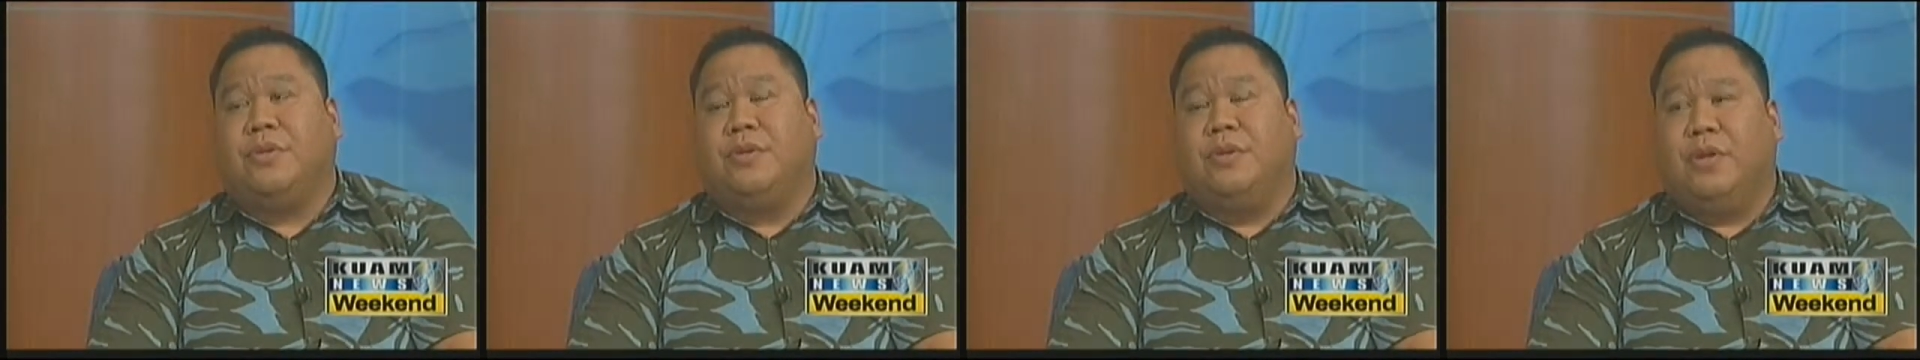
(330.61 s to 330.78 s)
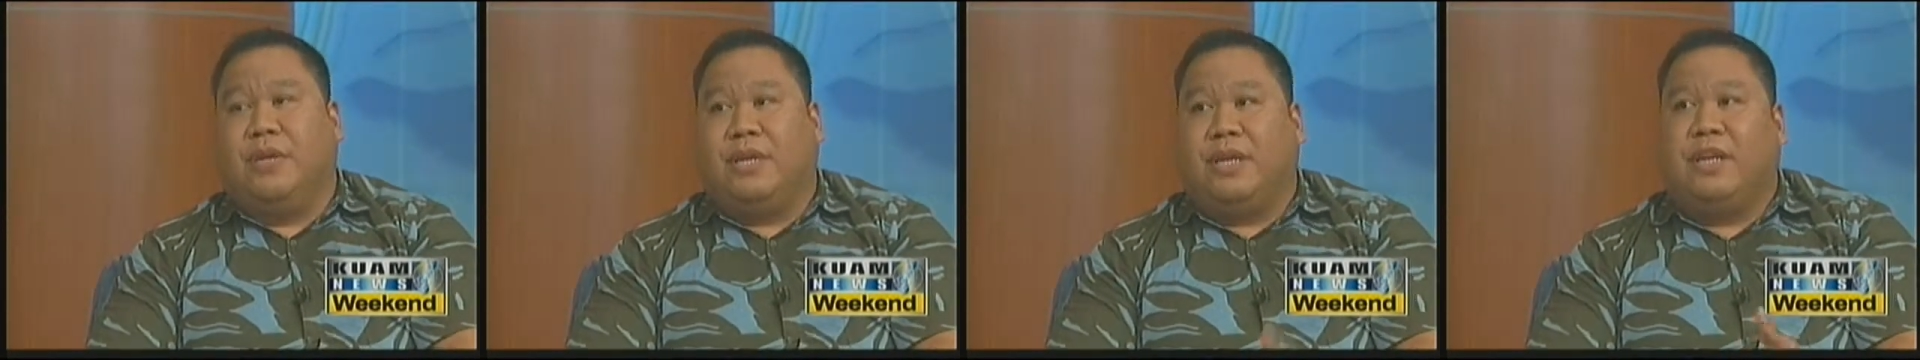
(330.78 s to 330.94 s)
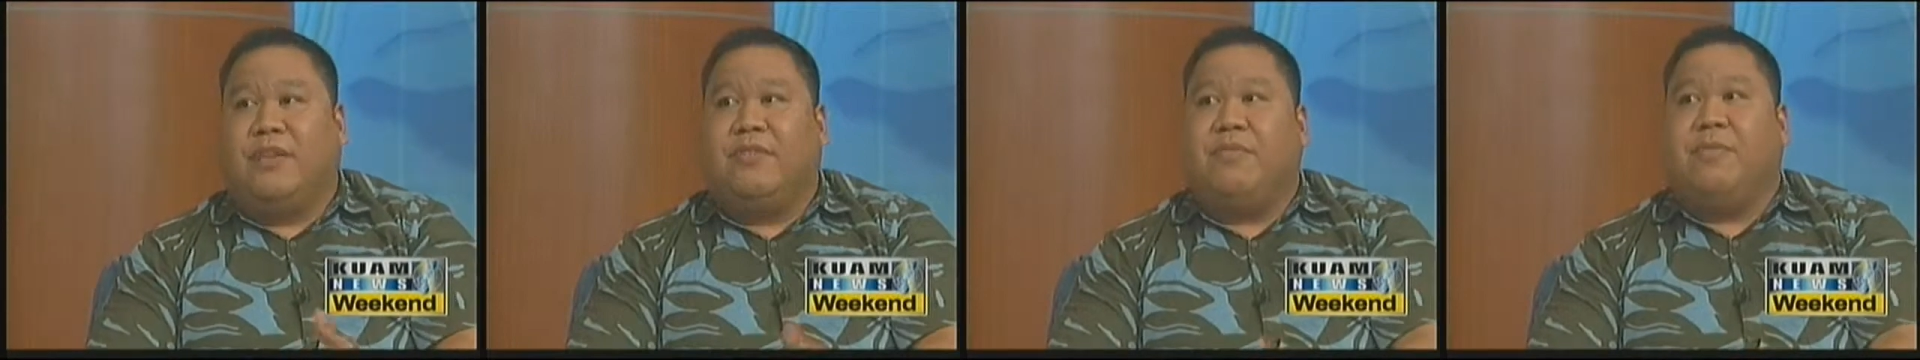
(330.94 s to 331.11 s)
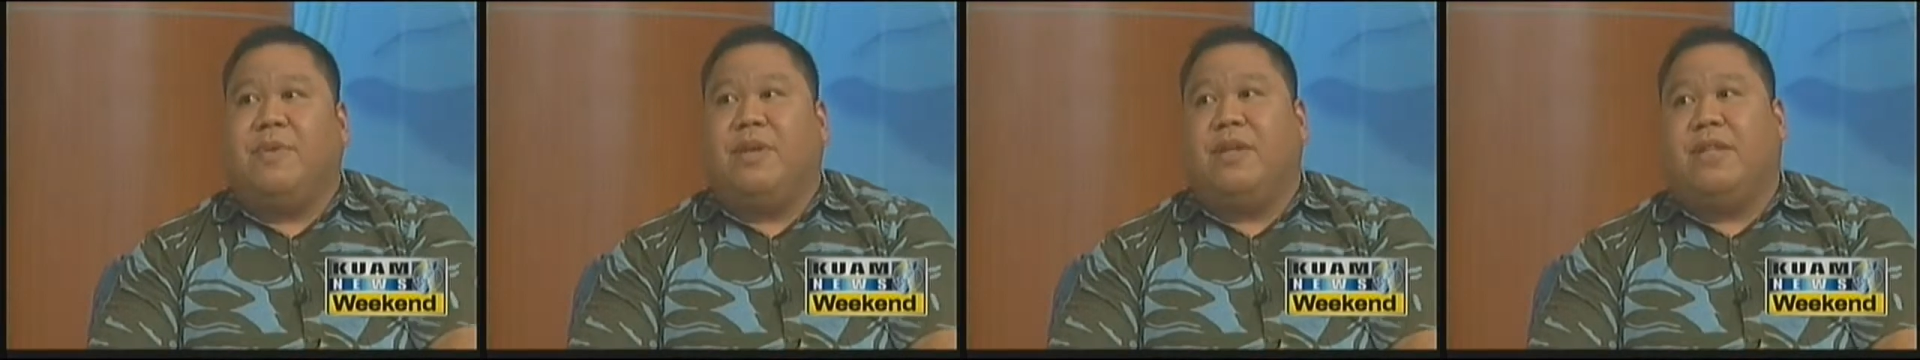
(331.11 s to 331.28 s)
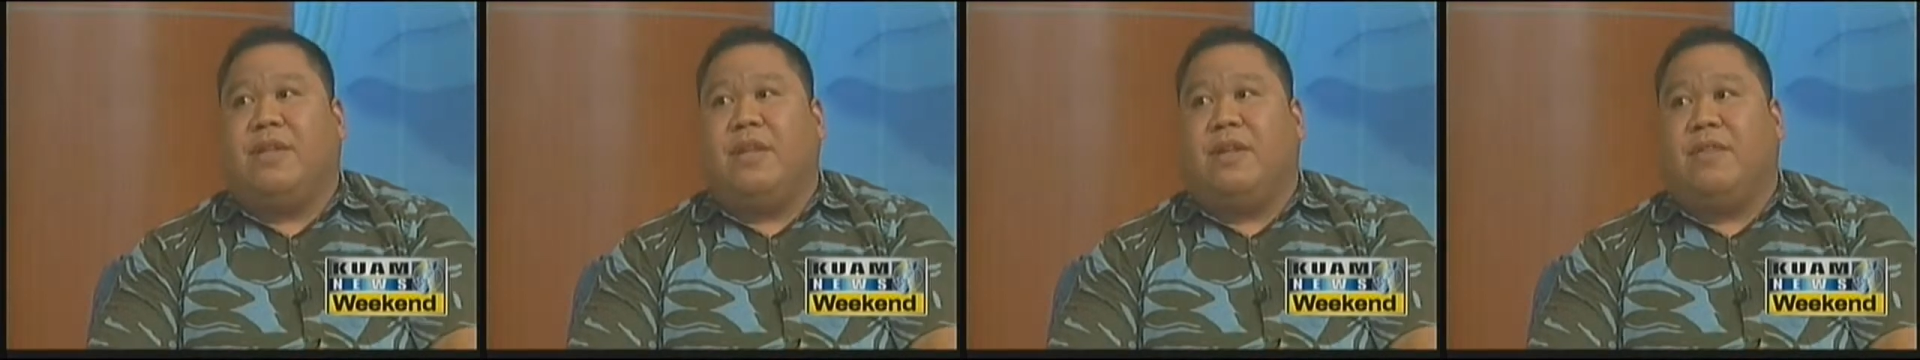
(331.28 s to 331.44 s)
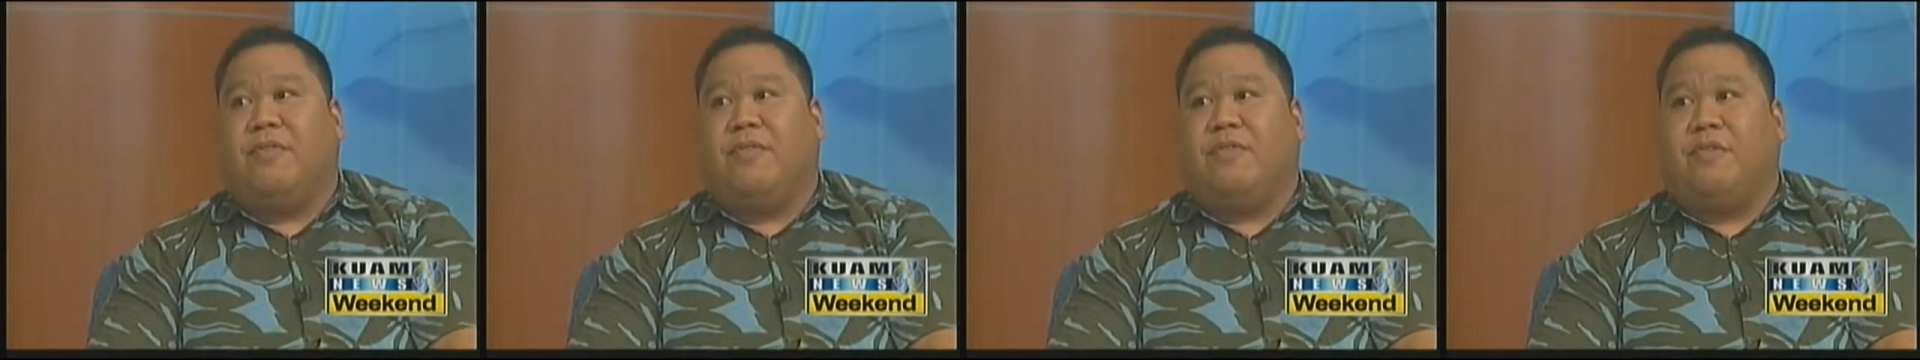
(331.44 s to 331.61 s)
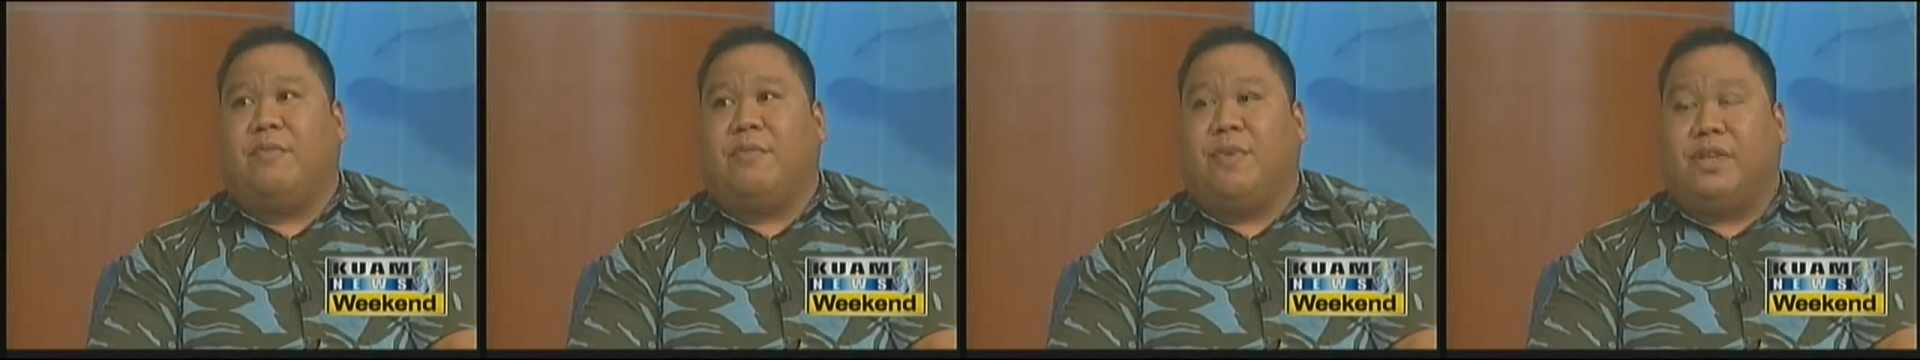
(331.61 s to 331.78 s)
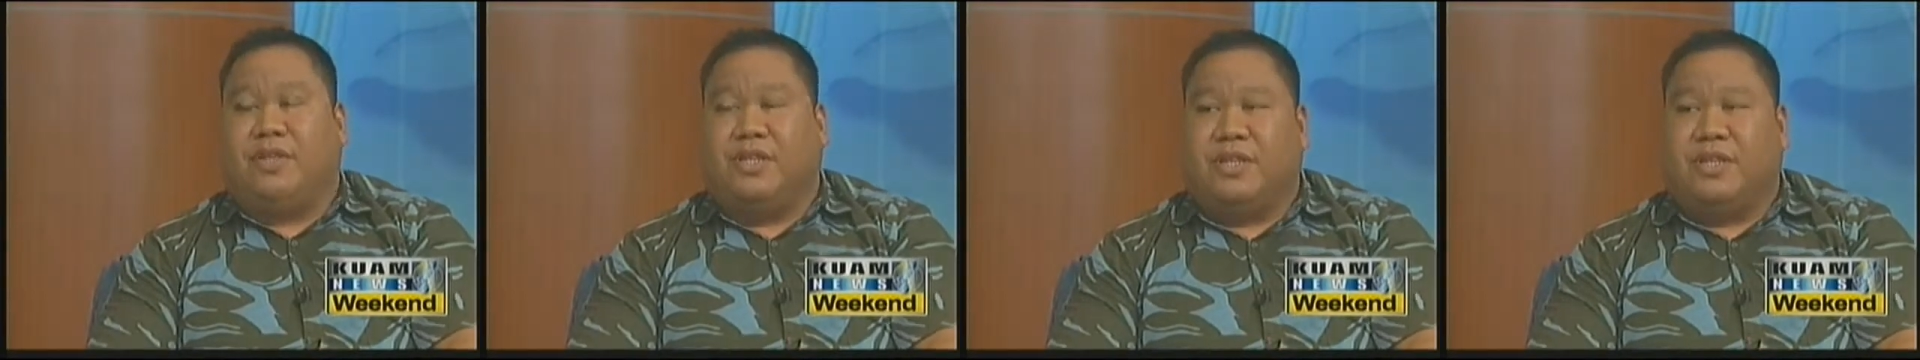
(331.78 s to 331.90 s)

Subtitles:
Give me that information.